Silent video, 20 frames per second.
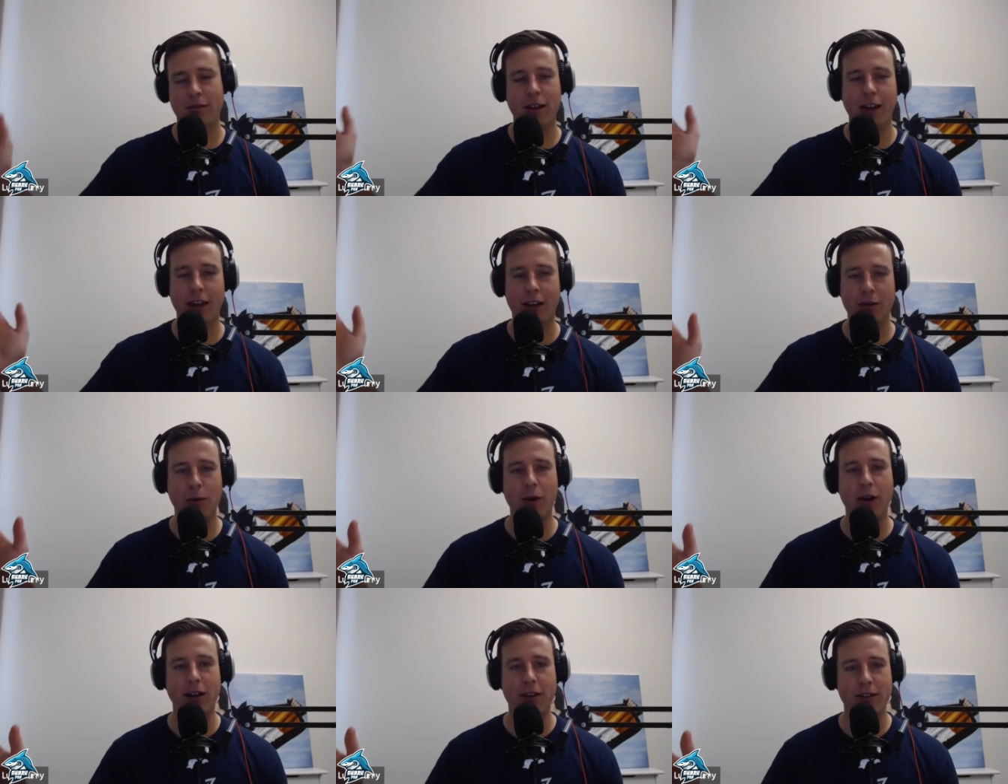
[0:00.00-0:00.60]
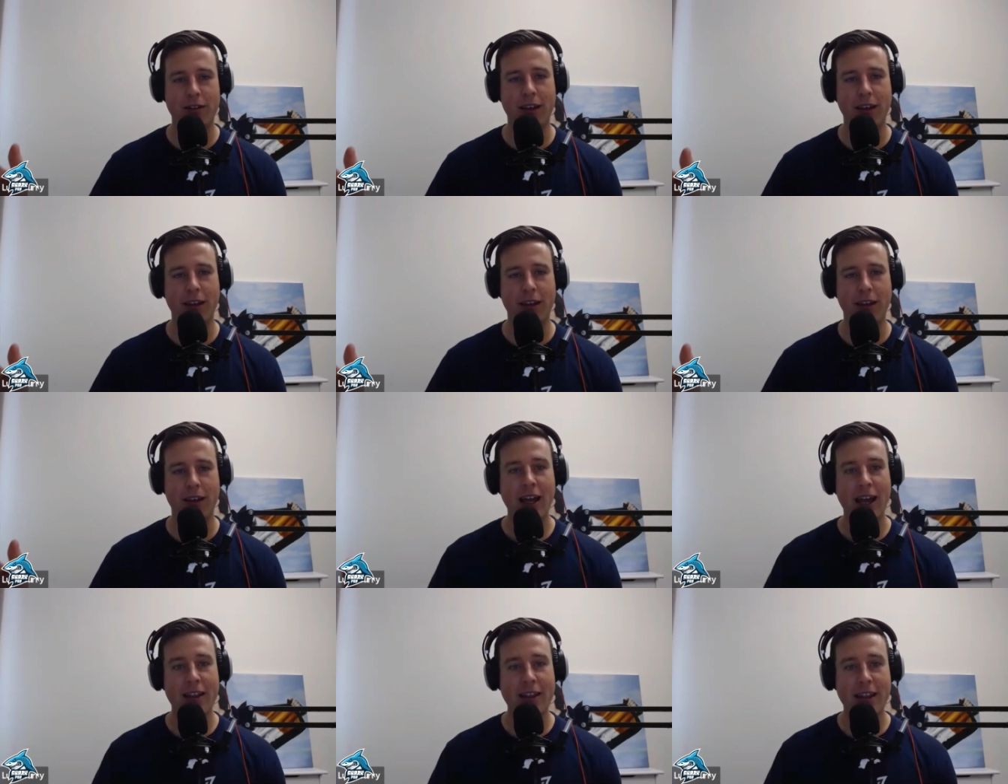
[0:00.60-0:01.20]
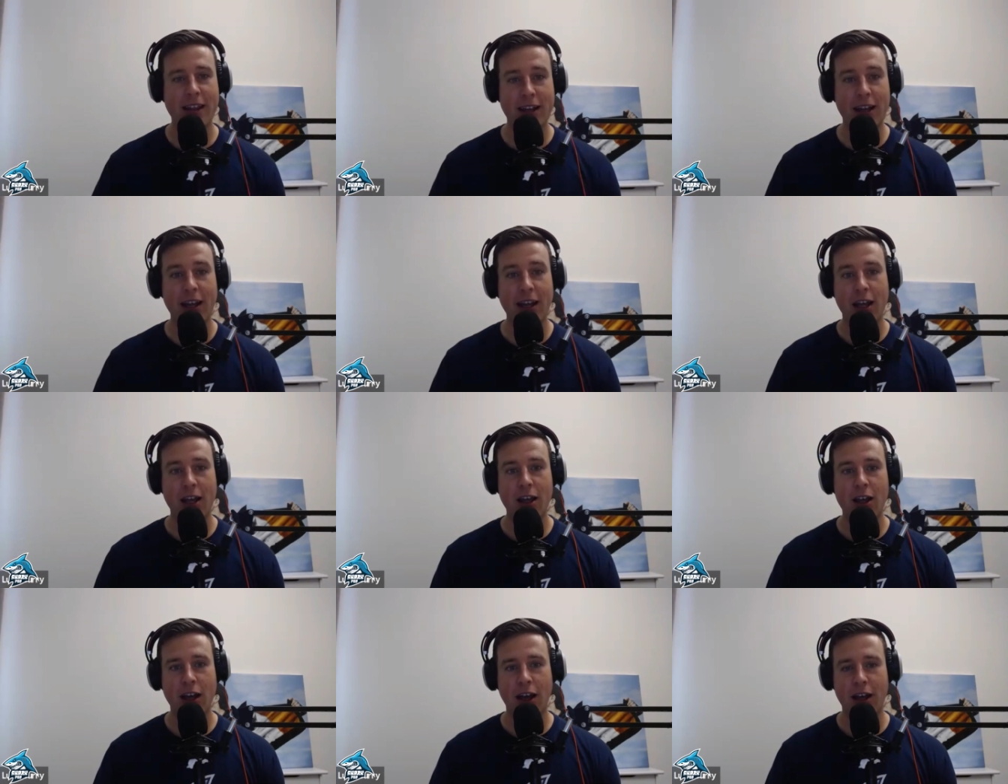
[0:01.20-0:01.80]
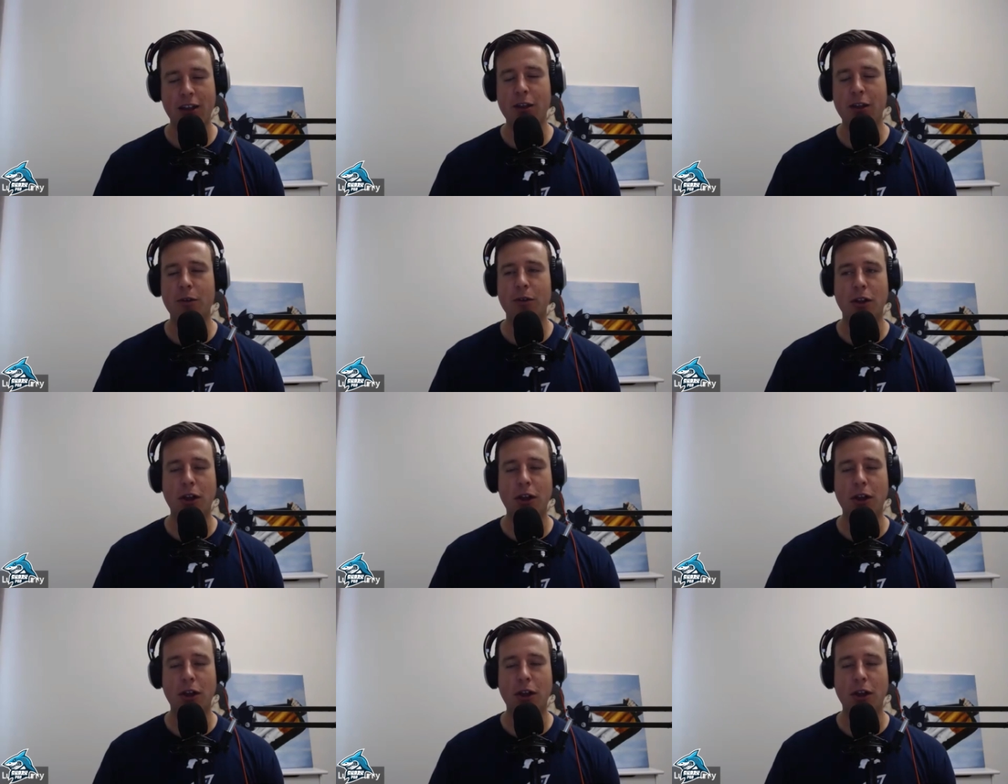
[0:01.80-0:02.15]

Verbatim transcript: x y and z and then you